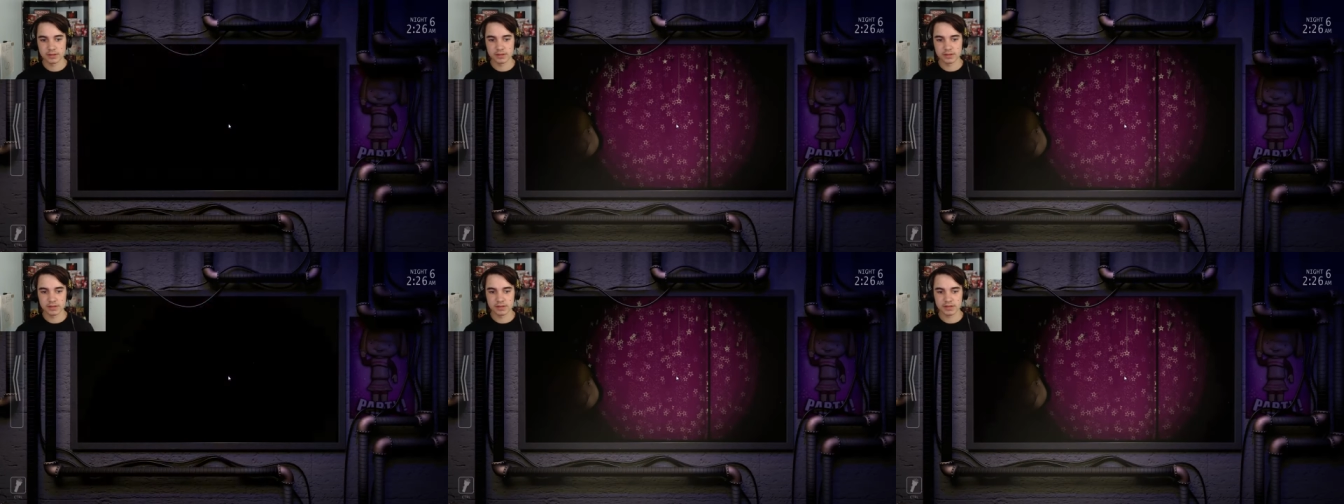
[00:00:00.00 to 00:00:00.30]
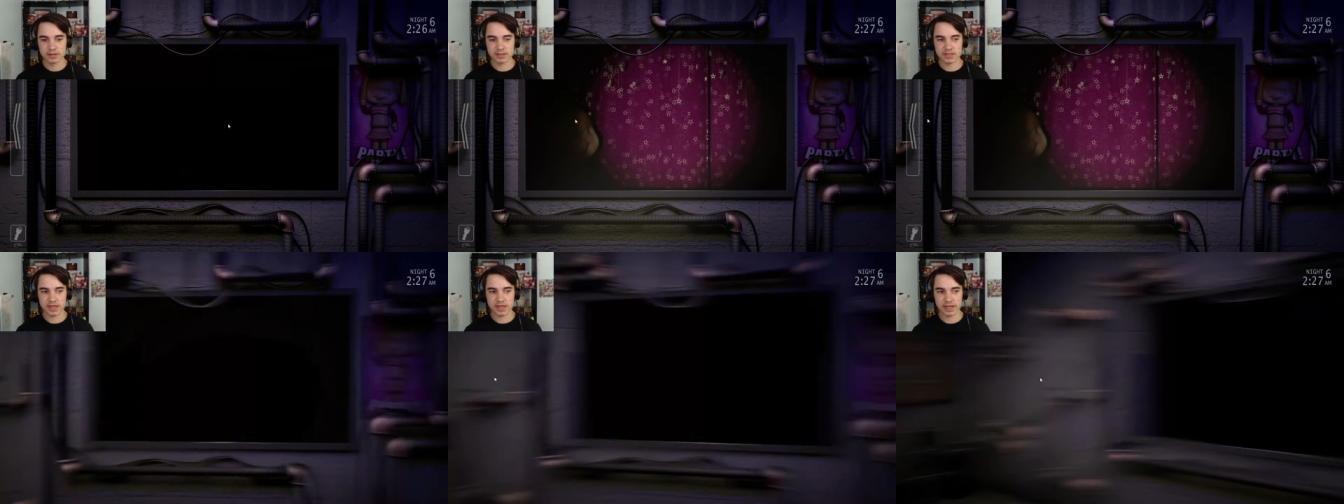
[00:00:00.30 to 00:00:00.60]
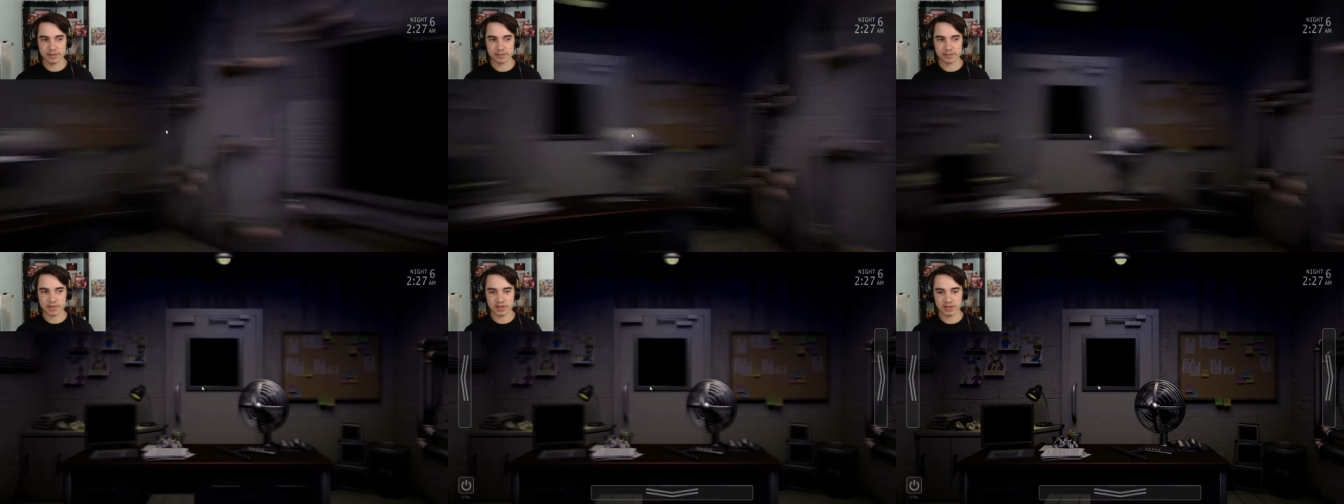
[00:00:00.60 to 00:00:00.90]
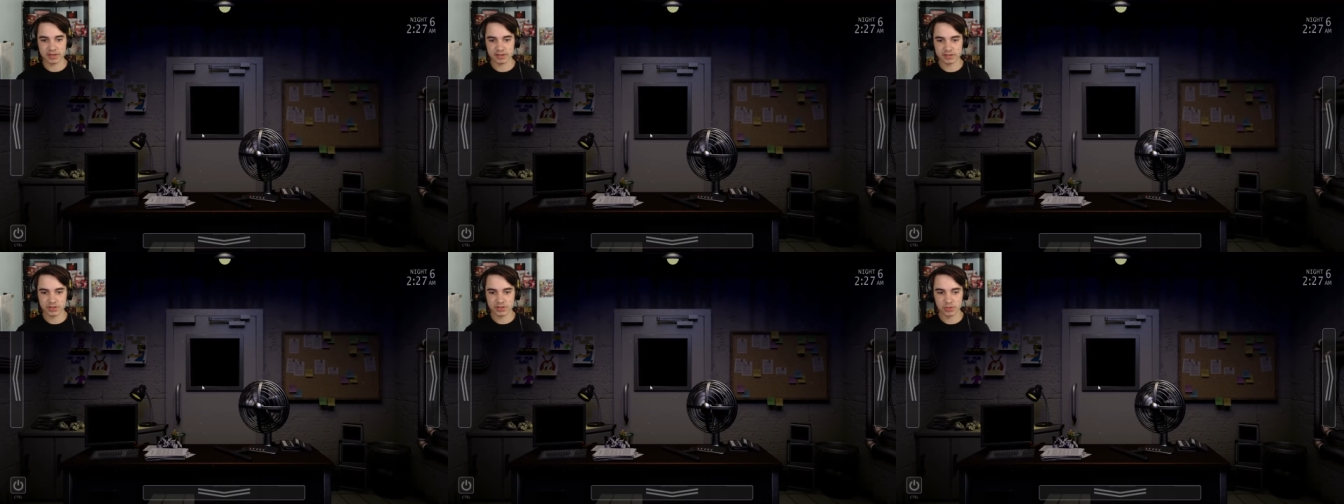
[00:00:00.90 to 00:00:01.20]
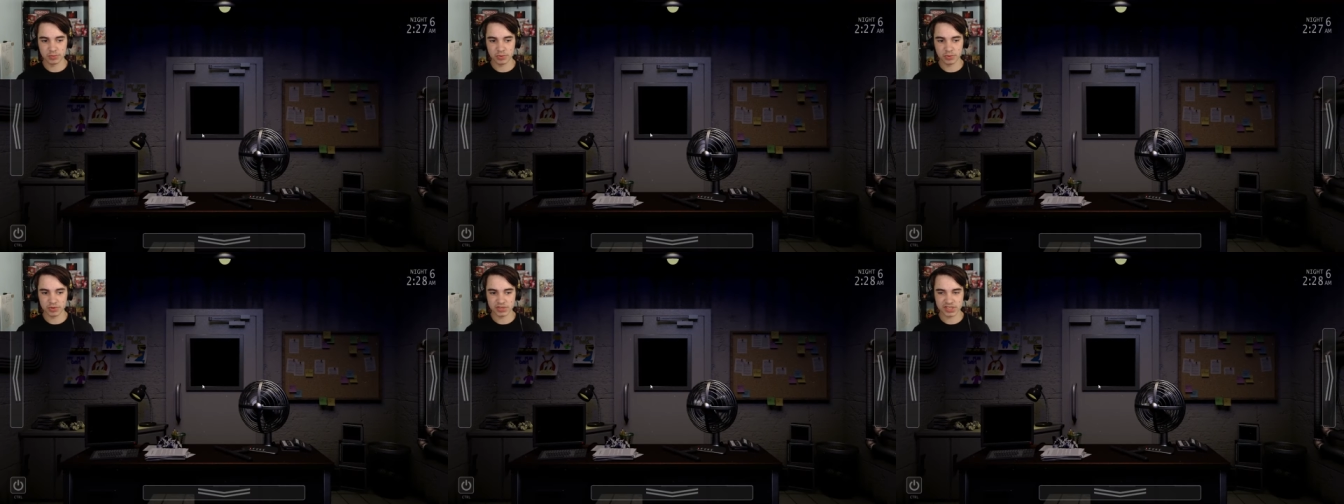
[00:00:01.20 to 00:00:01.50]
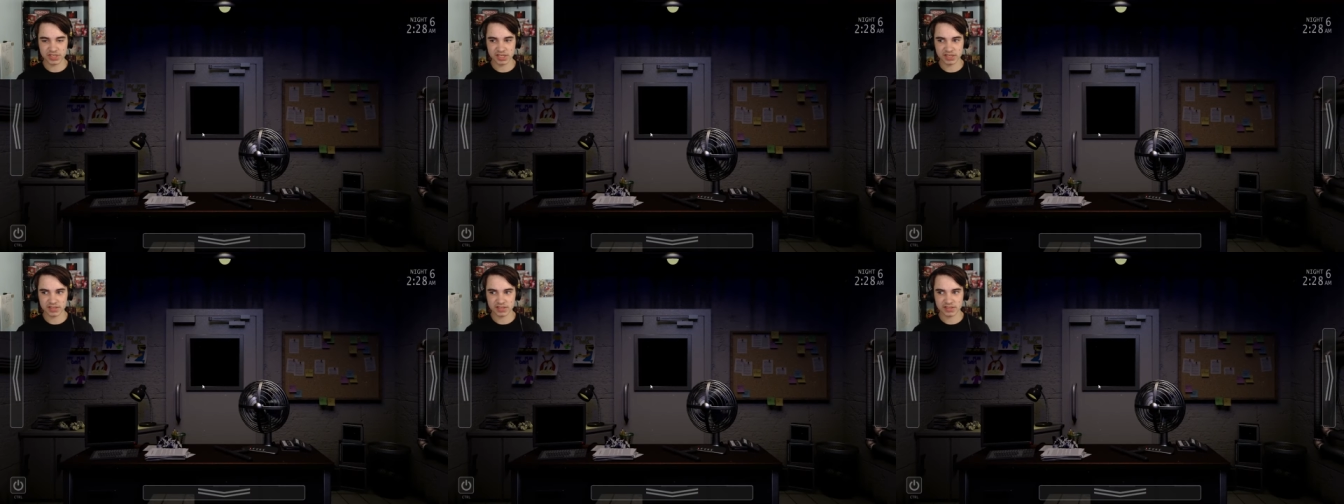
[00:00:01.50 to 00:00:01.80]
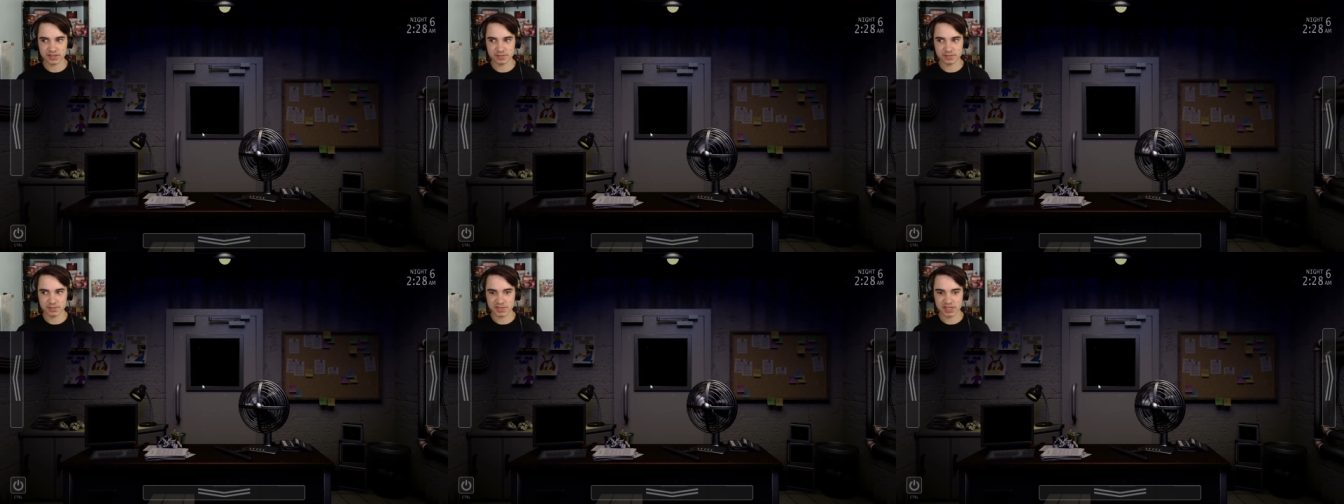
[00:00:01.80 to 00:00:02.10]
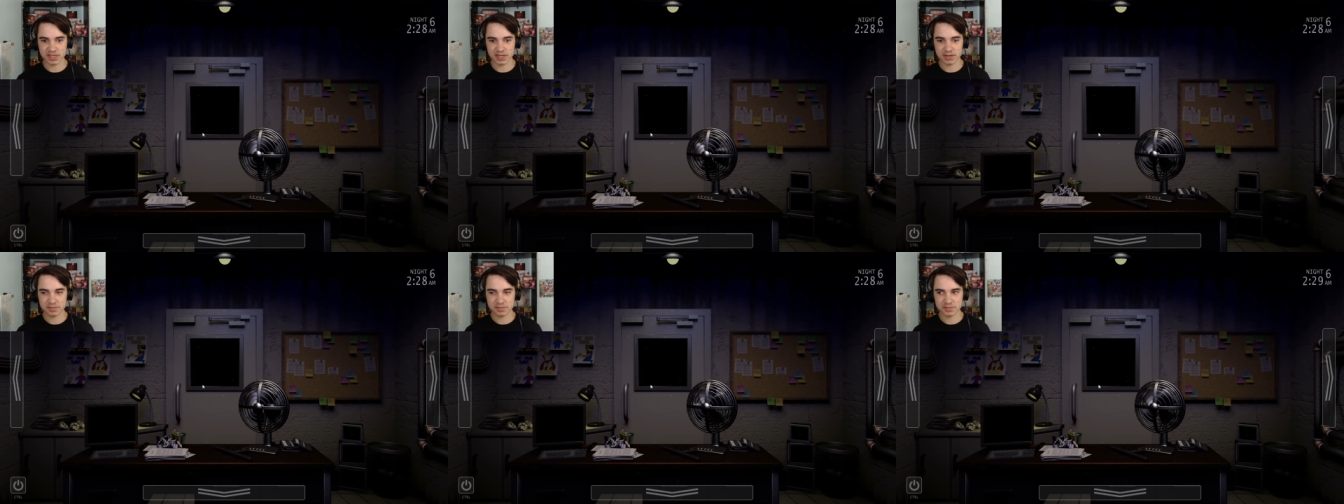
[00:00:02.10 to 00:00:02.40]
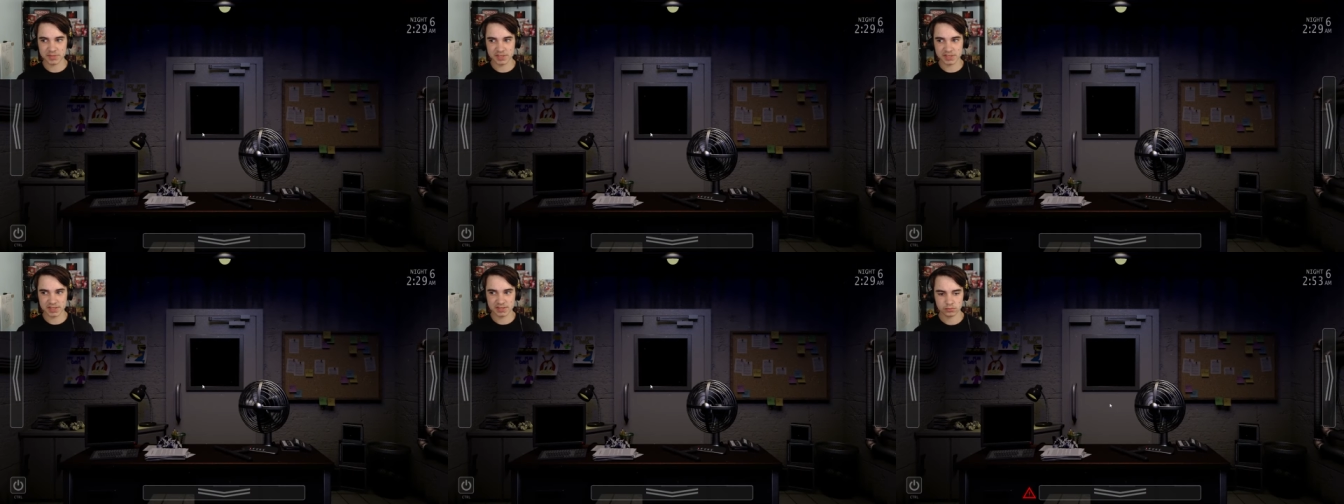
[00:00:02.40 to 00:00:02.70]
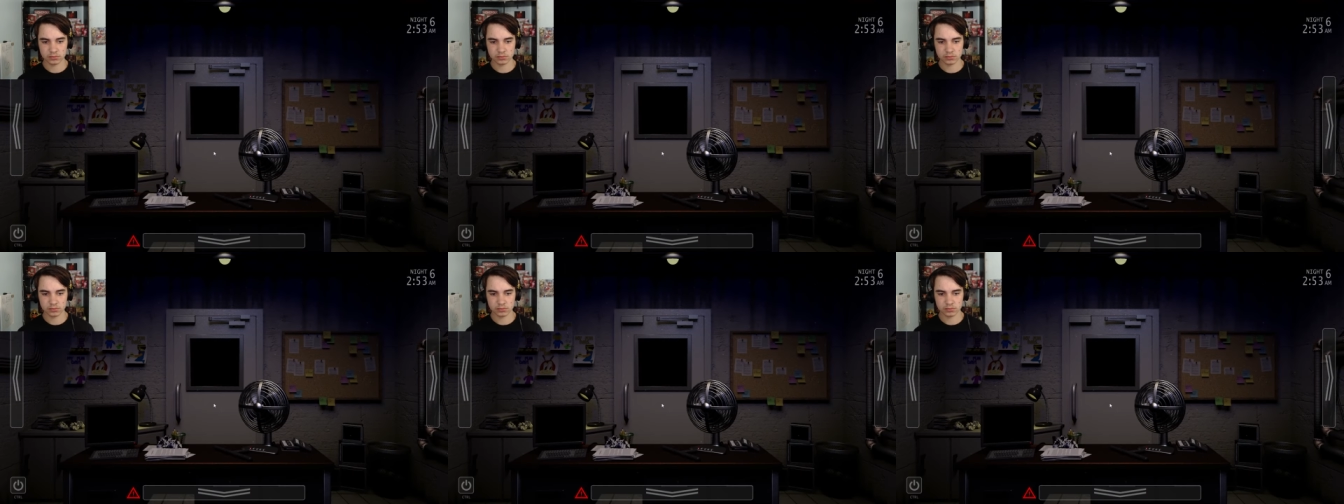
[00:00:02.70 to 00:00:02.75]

this game can get super intense sometimes.